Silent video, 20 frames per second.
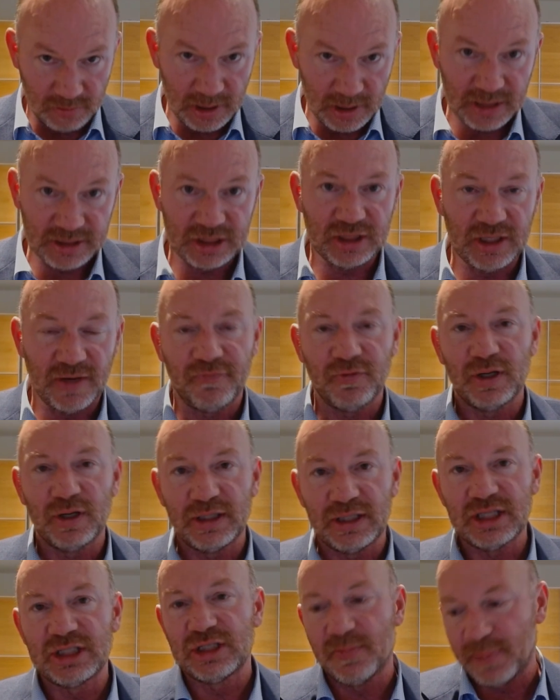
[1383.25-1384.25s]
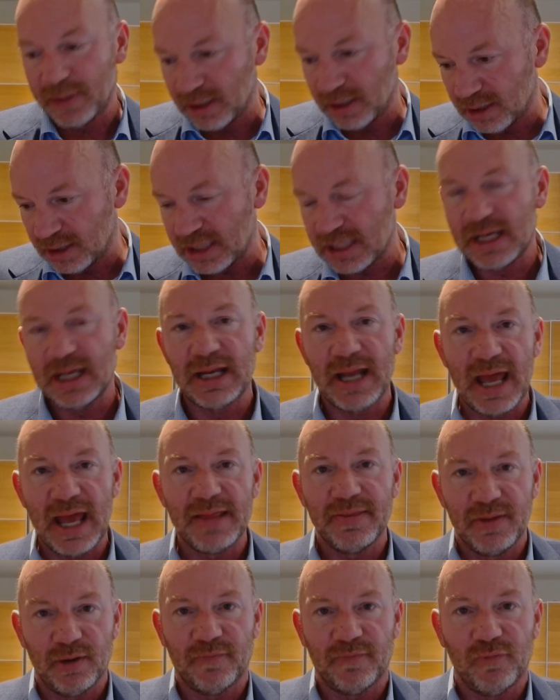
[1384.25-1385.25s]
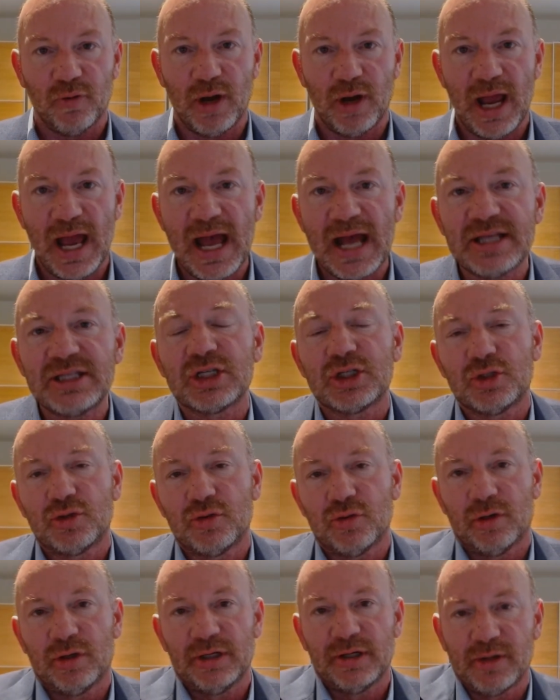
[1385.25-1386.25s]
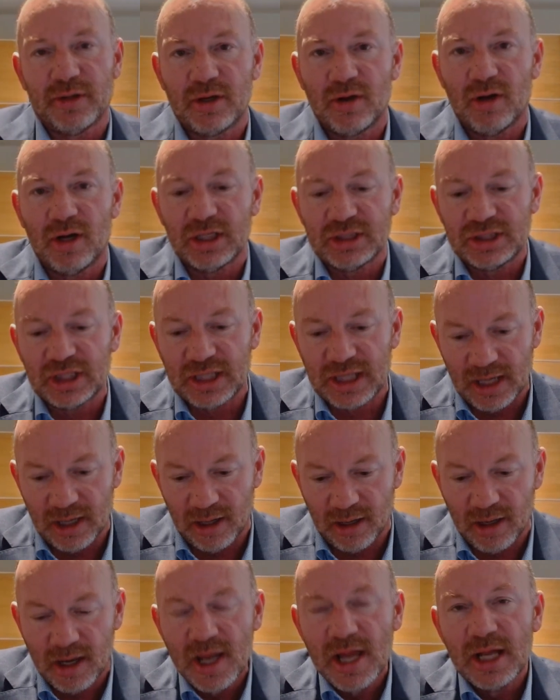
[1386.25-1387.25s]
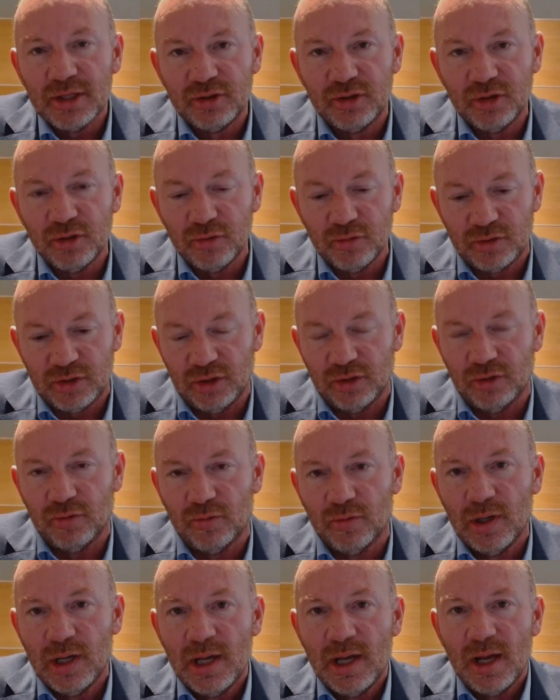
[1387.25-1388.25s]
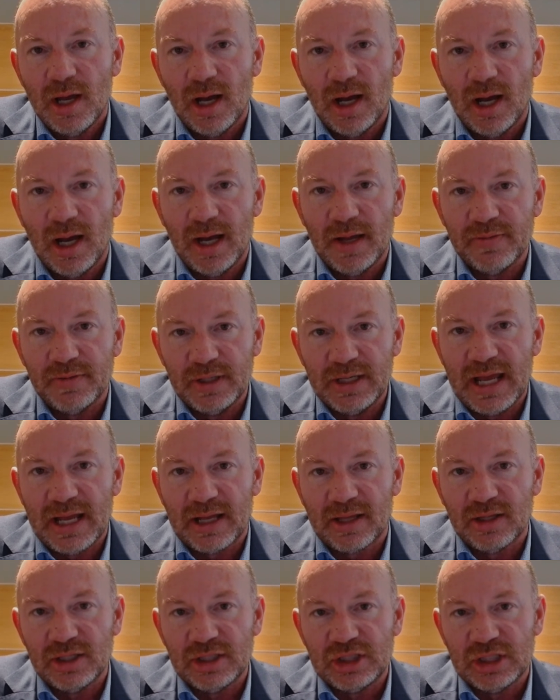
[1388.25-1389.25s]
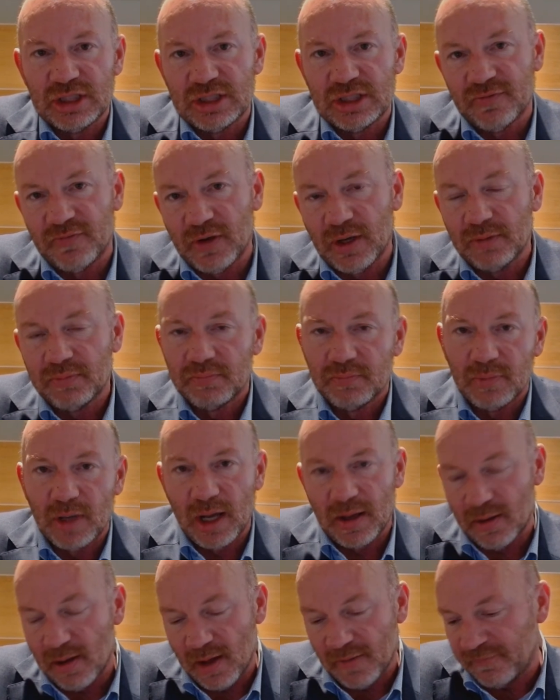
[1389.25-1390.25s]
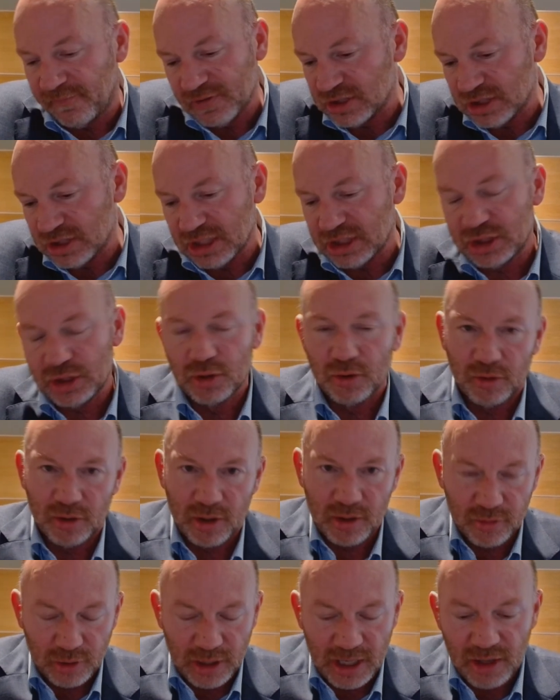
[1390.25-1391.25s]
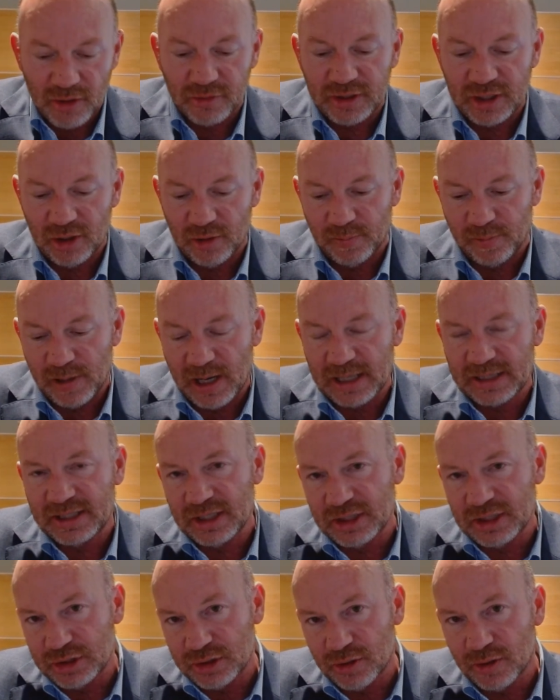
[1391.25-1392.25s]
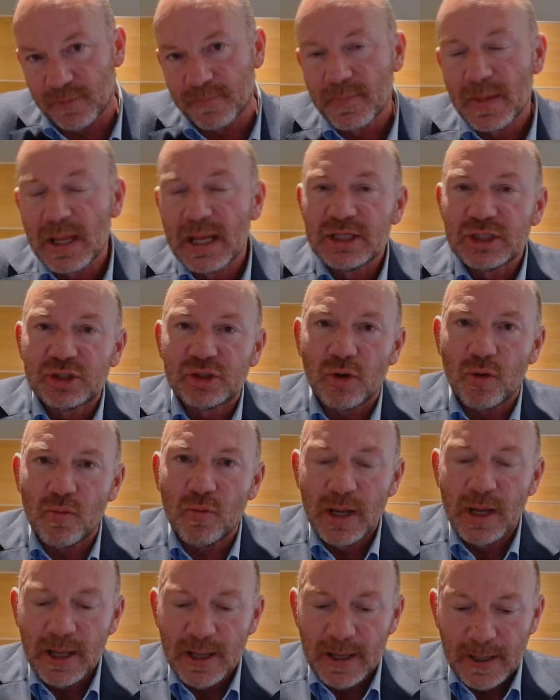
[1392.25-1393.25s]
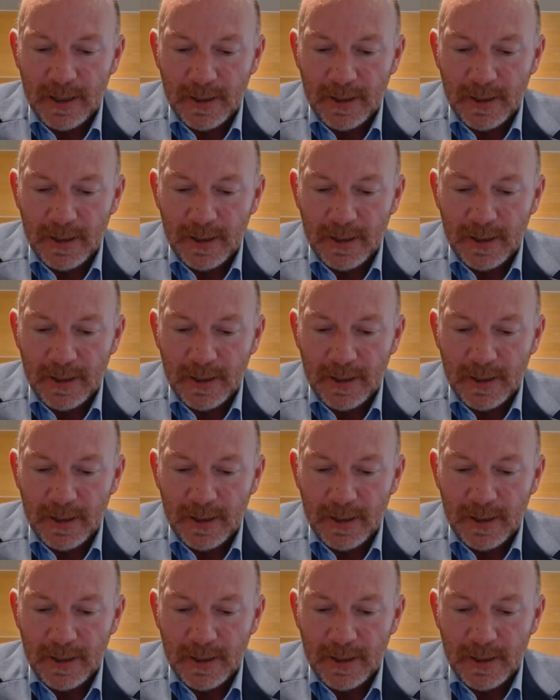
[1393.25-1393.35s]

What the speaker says: has suffered a disability and therefore has extraordinary costs of care due to the negligence of a physician or other healthcare practitioner. So